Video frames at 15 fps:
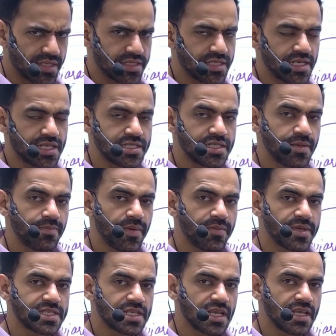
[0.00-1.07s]
GSDP
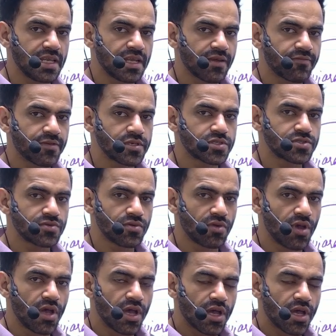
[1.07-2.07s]
basically refers to